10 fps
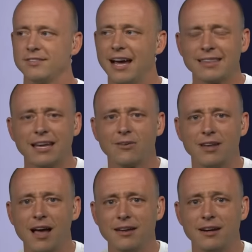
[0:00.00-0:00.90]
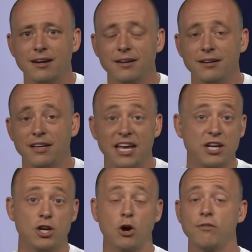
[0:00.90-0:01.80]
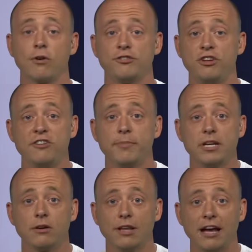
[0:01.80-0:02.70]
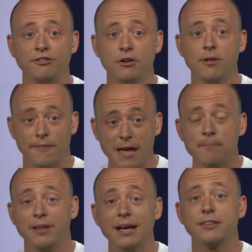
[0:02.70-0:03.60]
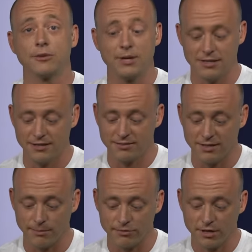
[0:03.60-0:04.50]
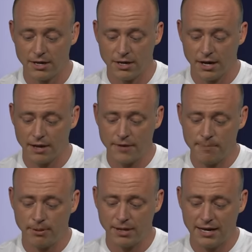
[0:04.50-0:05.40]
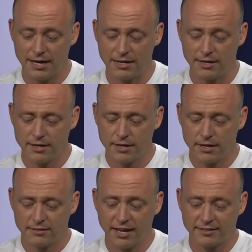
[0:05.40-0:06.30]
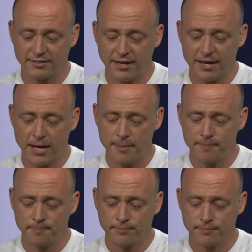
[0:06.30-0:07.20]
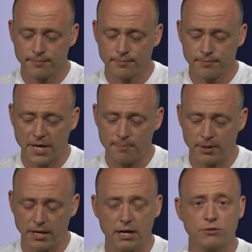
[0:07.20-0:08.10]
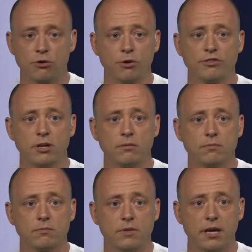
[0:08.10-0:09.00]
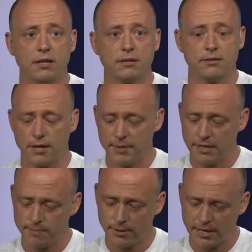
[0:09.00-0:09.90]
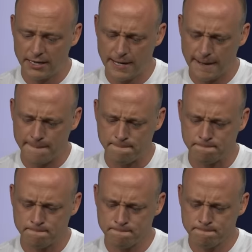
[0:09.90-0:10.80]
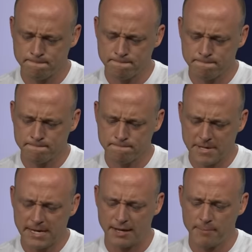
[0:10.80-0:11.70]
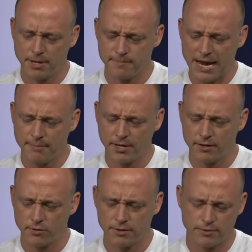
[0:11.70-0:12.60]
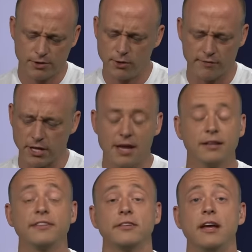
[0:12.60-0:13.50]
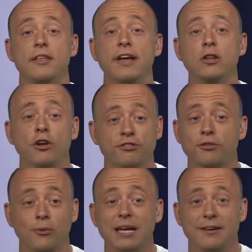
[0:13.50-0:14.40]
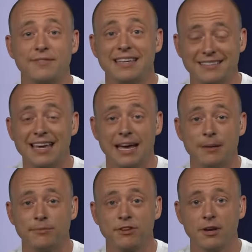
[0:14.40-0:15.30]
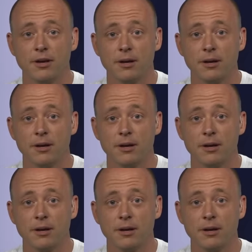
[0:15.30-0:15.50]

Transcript: South Carolina, in an overachievement year last year, they played three of these teams. Uh, they played Texas A and M, They played Georgia. They, I mean, they played, um, yeah, they played Bama, or whoever they, listen, they lost three of these games